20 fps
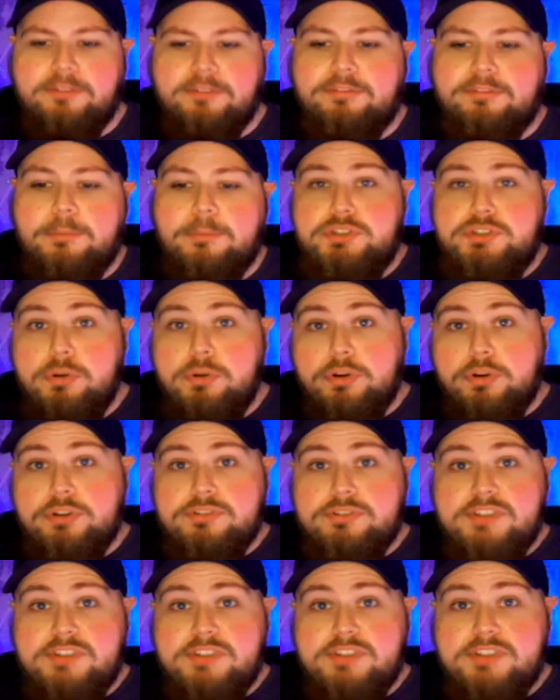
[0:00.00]
From the
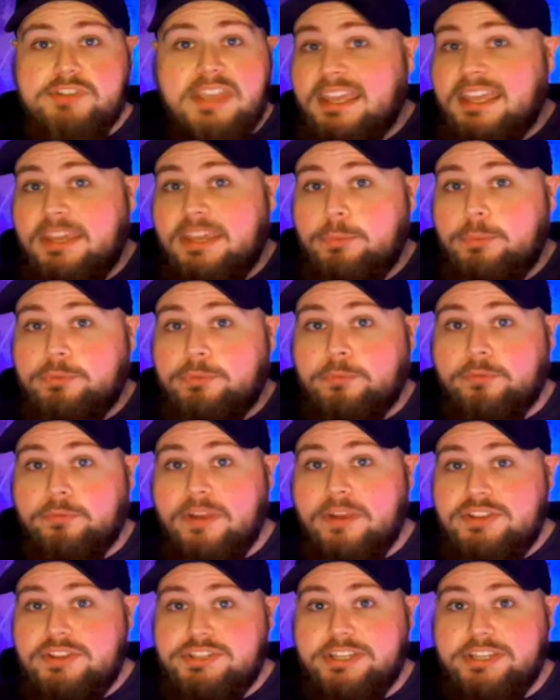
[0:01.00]
Jokers, it was
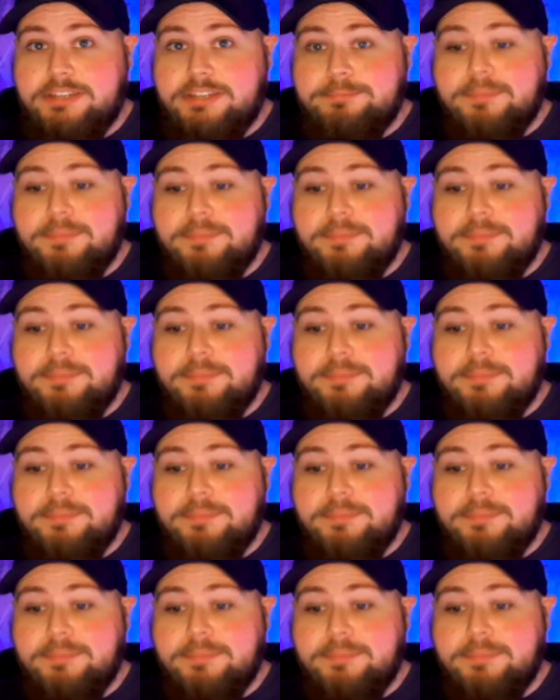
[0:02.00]
Frenchie.